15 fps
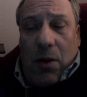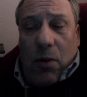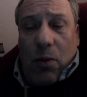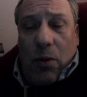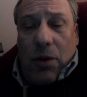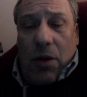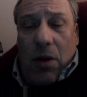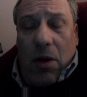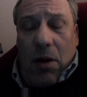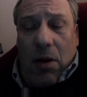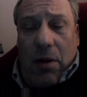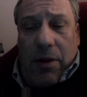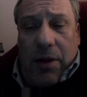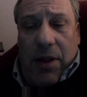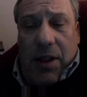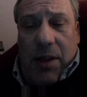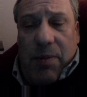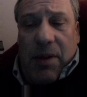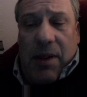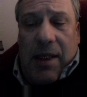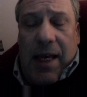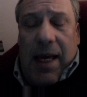would all these
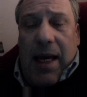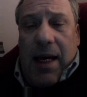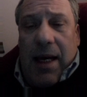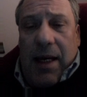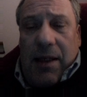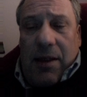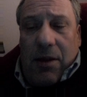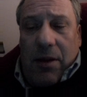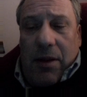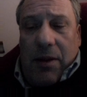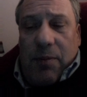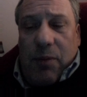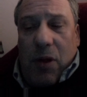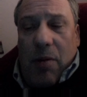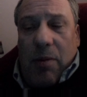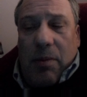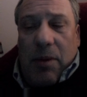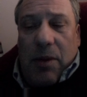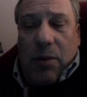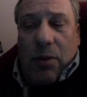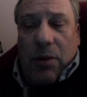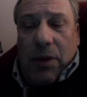be dead and
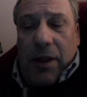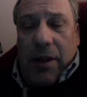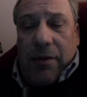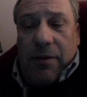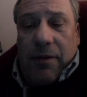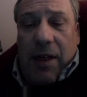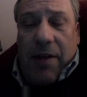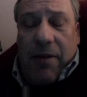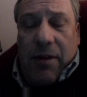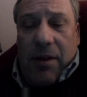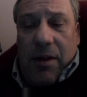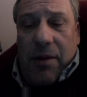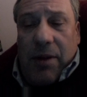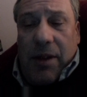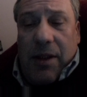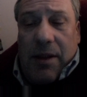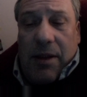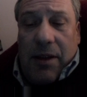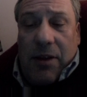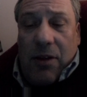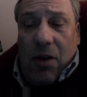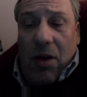probably would have never arisen
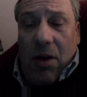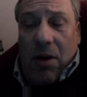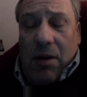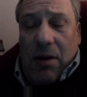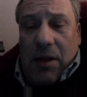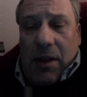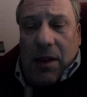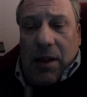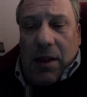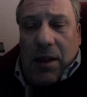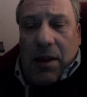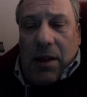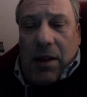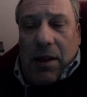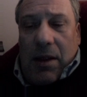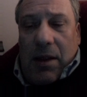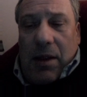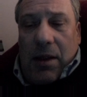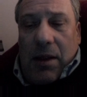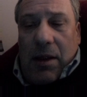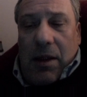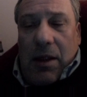at all
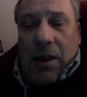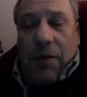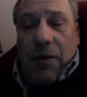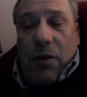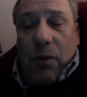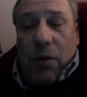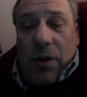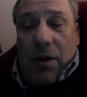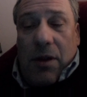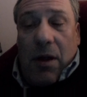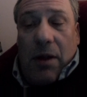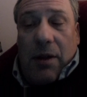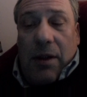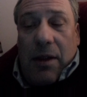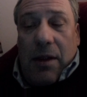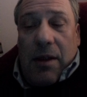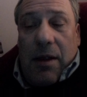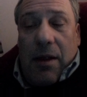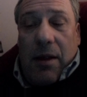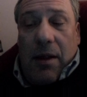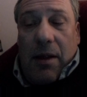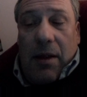if it was not in
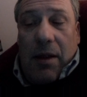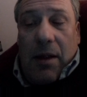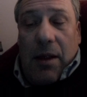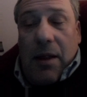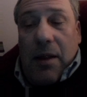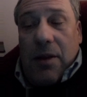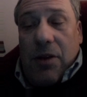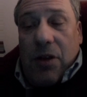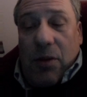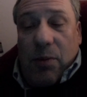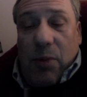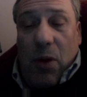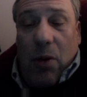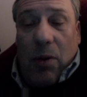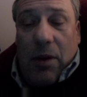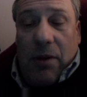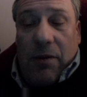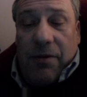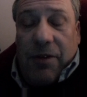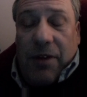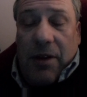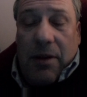the interpolar
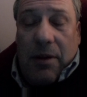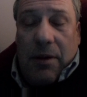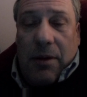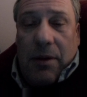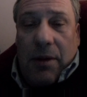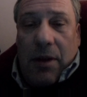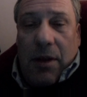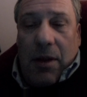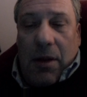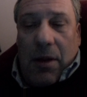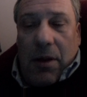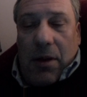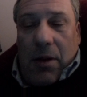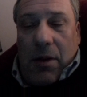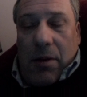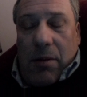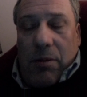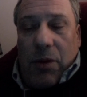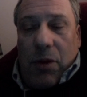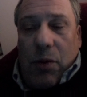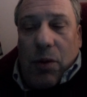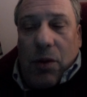field
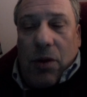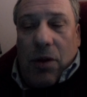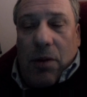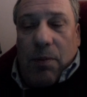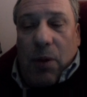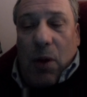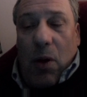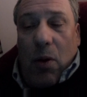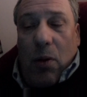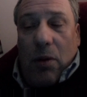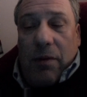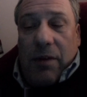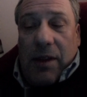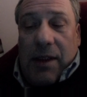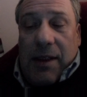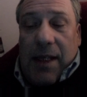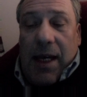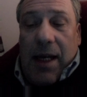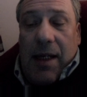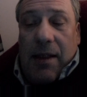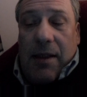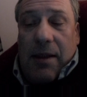between the pole of
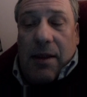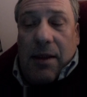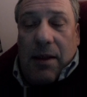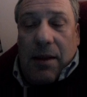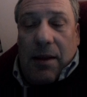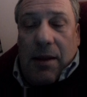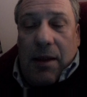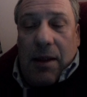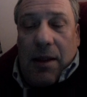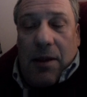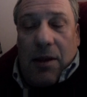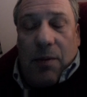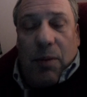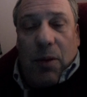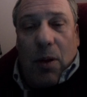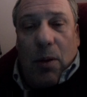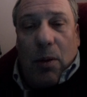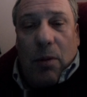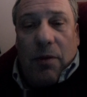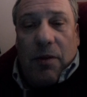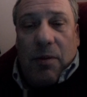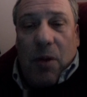anxiety and the
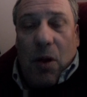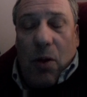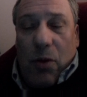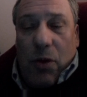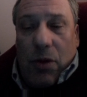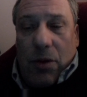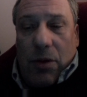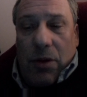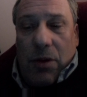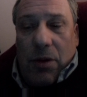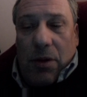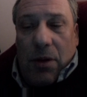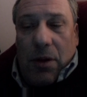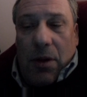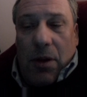pole of emotions.